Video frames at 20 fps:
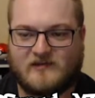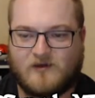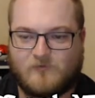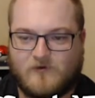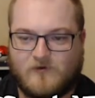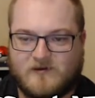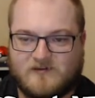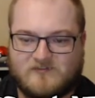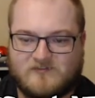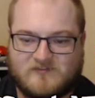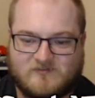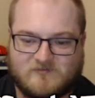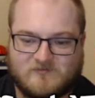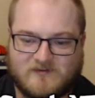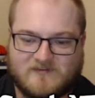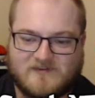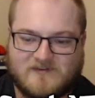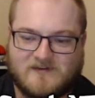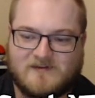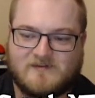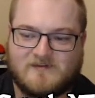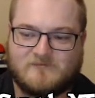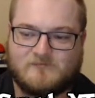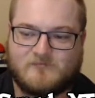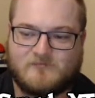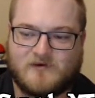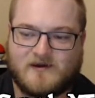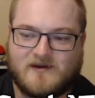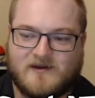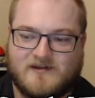want to just risk it,
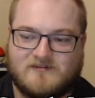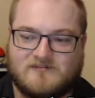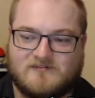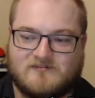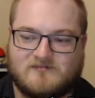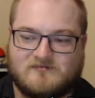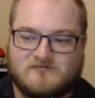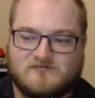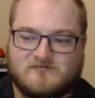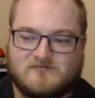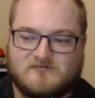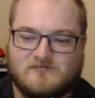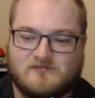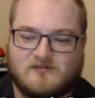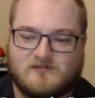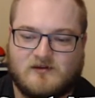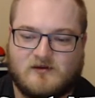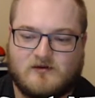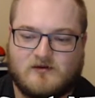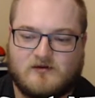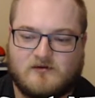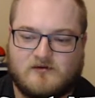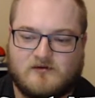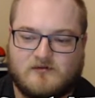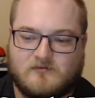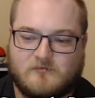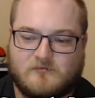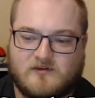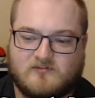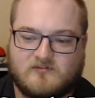but... Oh,
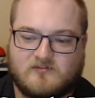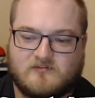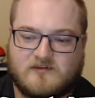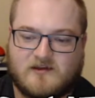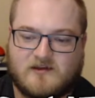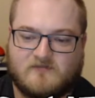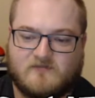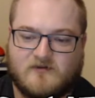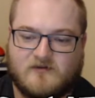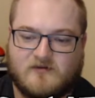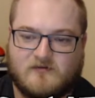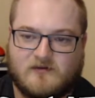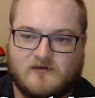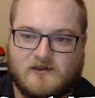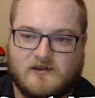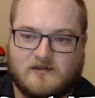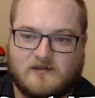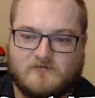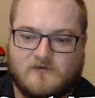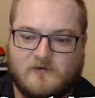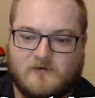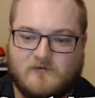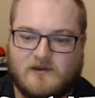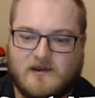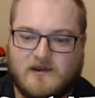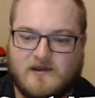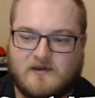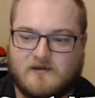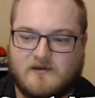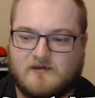special attack fell. Okay, that's fine. We got
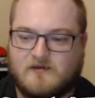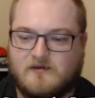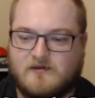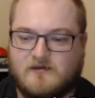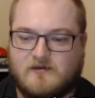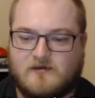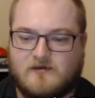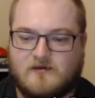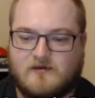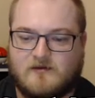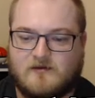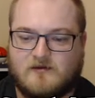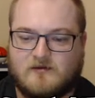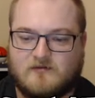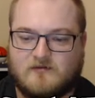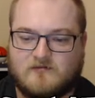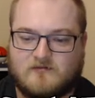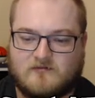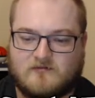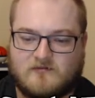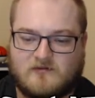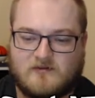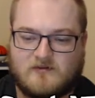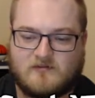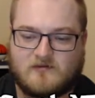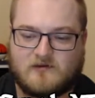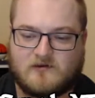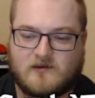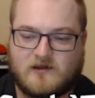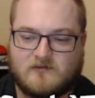it. Is this
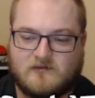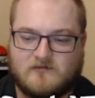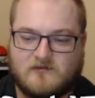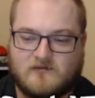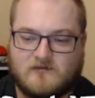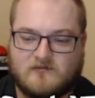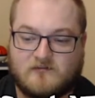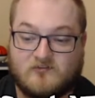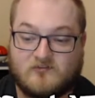another Latias? A